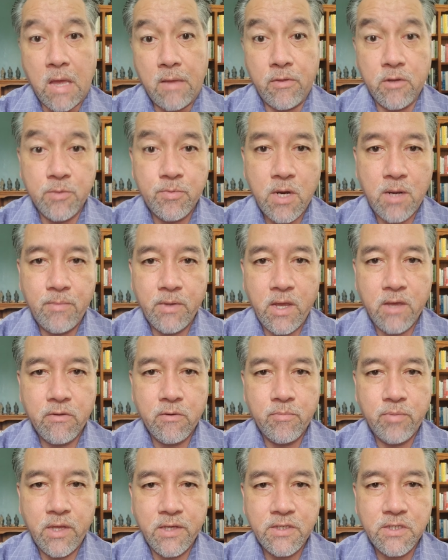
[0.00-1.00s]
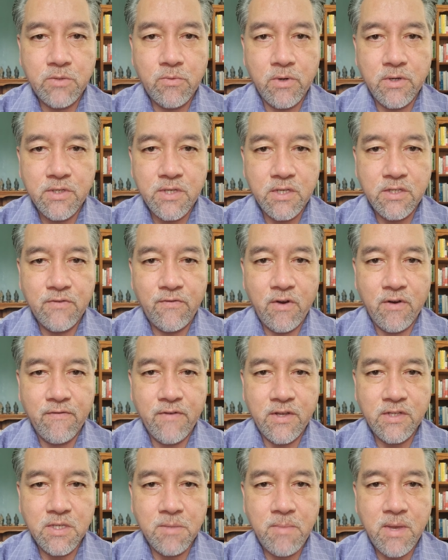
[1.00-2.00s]
There's probably other places where it says it
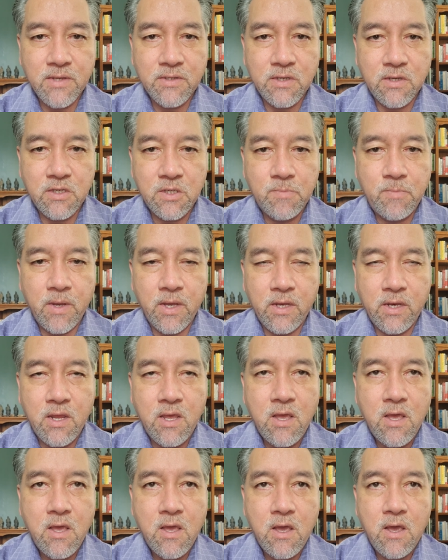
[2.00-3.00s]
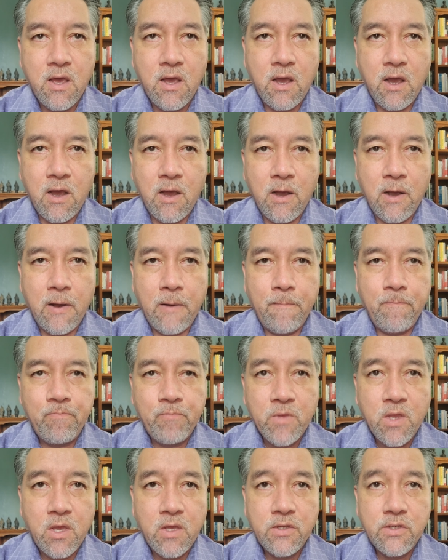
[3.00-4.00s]
verifies the message, but
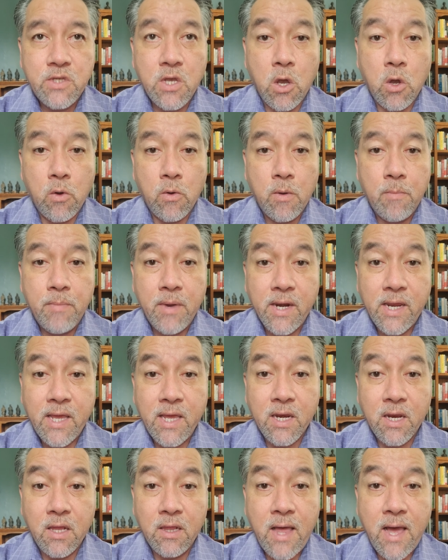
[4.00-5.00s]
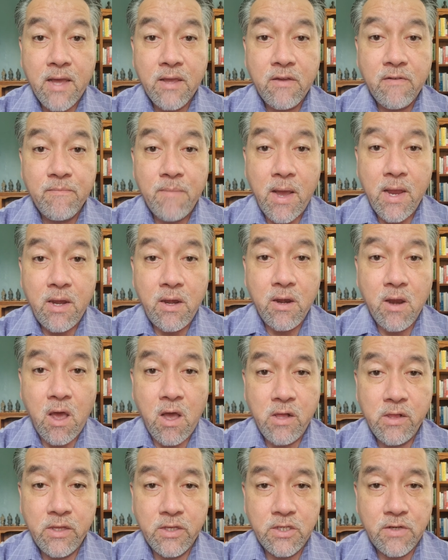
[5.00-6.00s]
but again, a lack of my
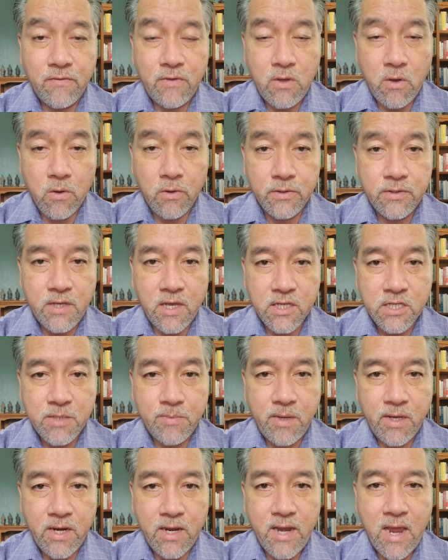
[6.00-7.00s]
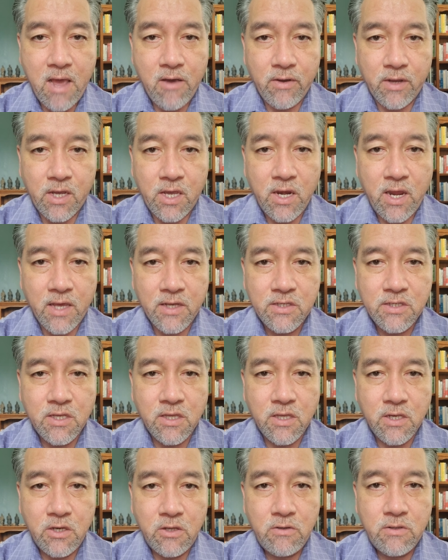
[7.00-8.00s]
knowledge of the Old Testament and how it connects
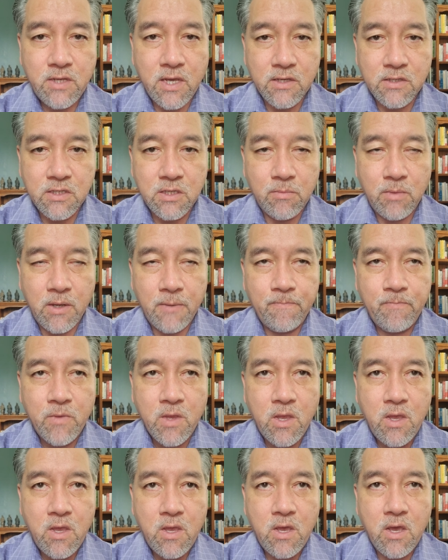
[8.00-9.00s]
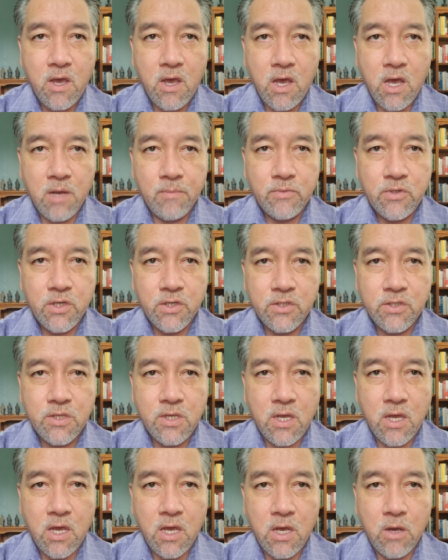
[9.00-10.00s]
to the New Testament.
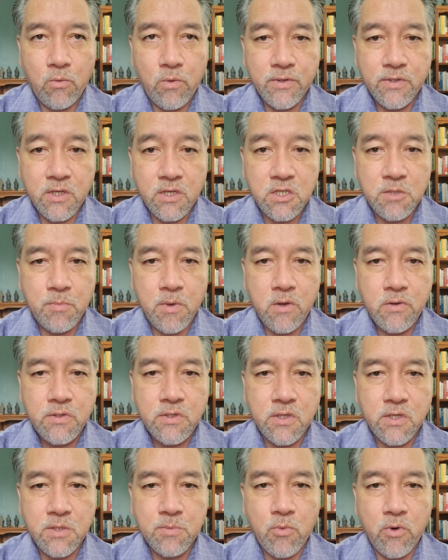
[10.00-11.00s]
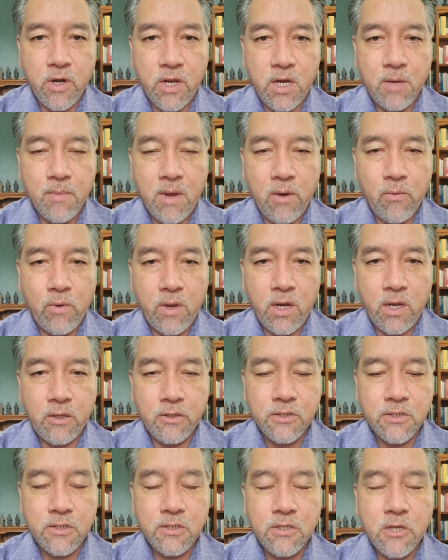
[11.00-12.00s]
Was exposed this morning in my
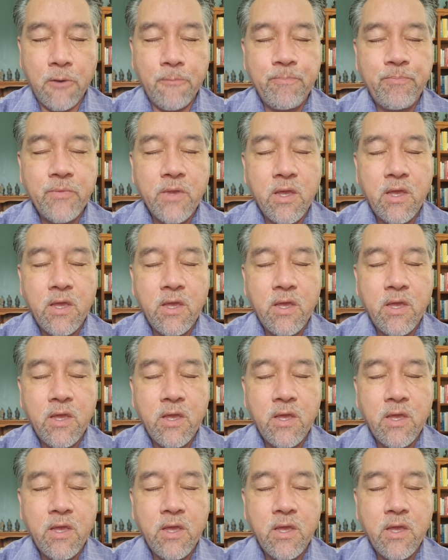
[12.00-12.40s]
readings. So,